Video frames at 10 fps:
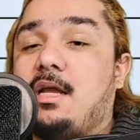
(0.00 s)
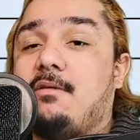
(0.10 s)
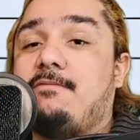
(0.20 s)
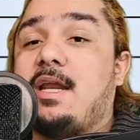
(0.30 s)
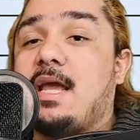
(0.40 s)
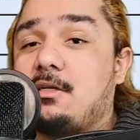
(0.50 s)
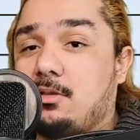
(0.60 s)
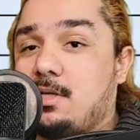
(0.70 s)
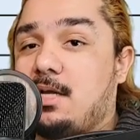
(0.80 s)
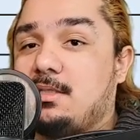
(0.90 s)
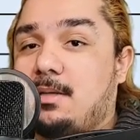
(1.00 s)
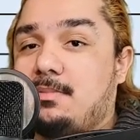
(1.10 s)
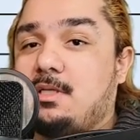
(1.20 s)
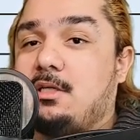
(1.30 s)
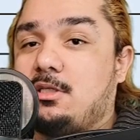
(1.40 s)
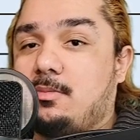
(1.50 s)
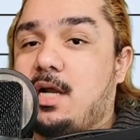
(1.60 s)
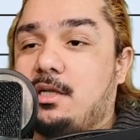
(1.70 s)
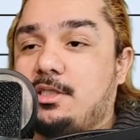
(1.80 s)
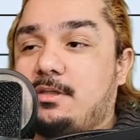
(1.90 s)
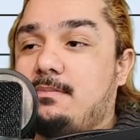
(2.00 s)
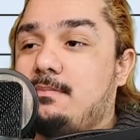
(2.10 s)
of financial concepts and terminology.